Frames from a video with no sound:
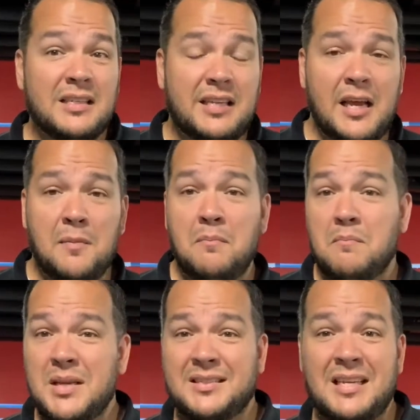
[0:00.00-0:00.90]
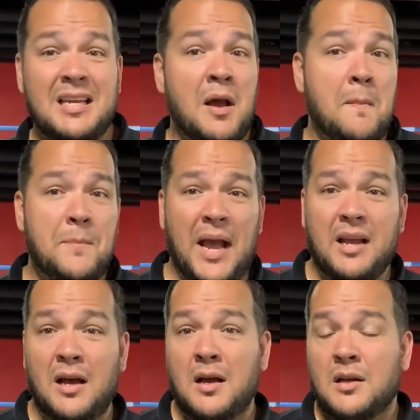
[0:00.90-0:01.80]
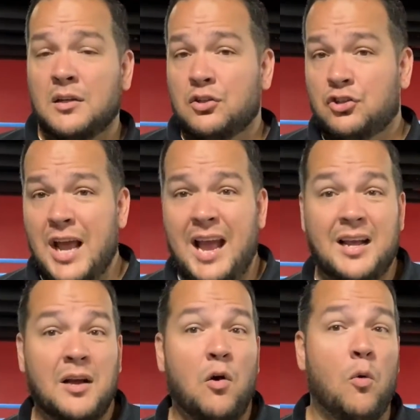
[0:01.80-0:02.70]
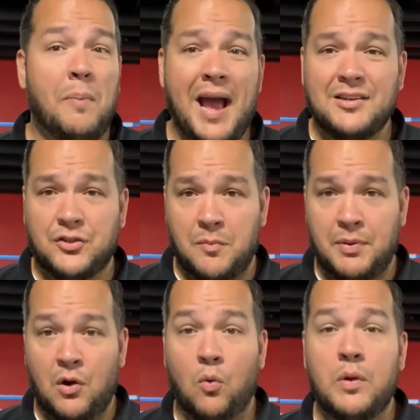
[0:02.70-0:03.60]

Tim, Missy, Becca, Jack, Pastor Bill.